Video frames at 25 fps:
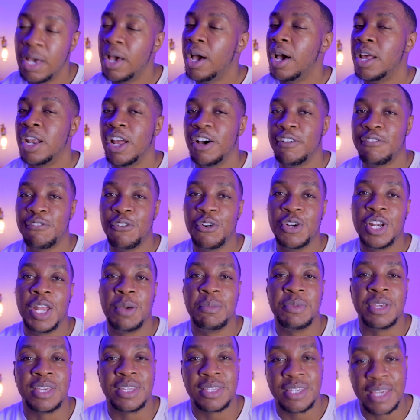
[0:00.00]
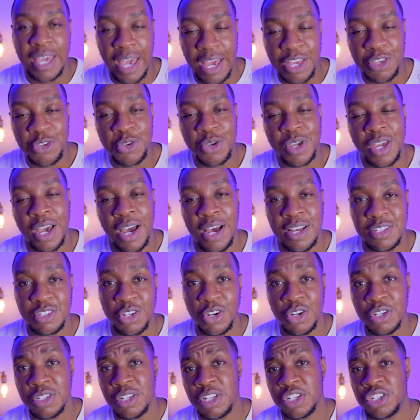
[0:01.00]
and I thought, let me get you guys
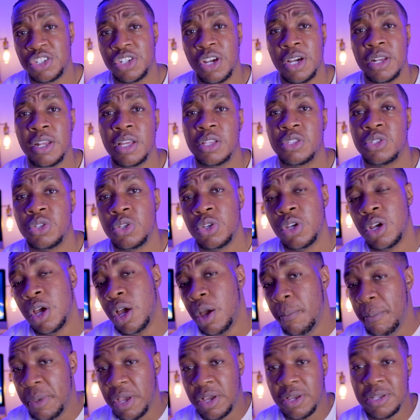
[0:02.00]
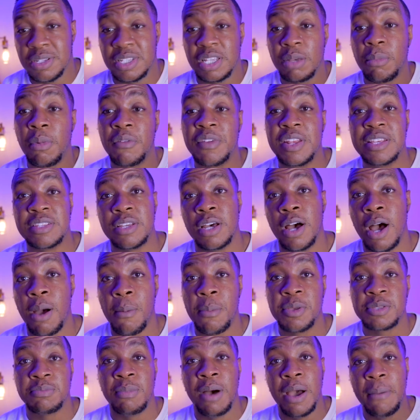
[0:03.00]
on this journey too, because some of these
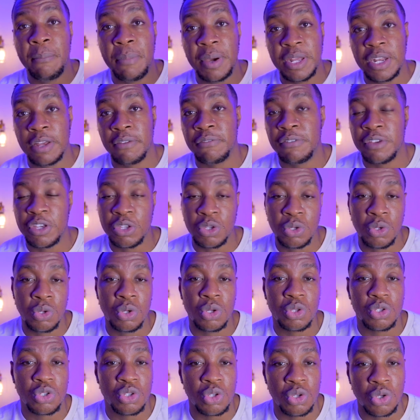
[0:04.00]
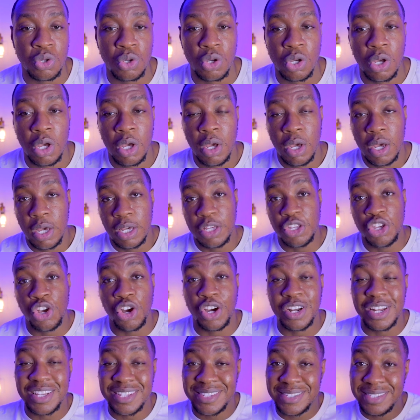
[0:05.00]
herbs might benefit you too. You're
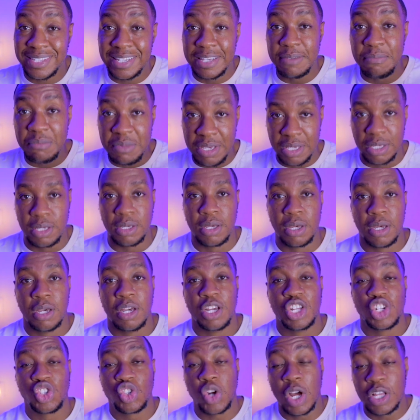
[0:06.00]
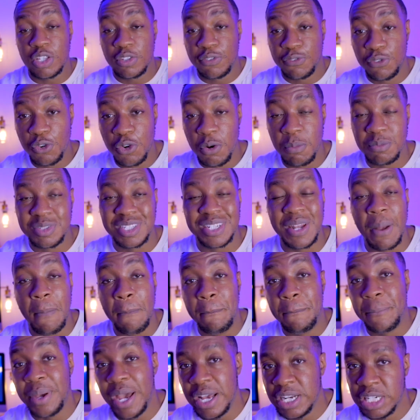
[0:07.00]
gonna see me transform to the
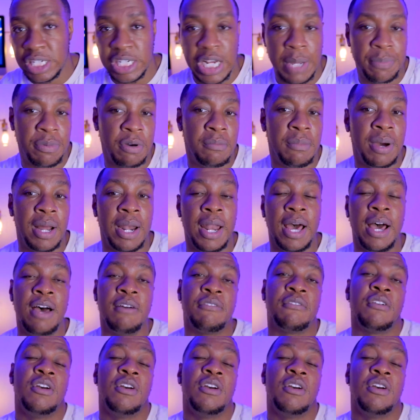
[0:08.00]
best shape of my life.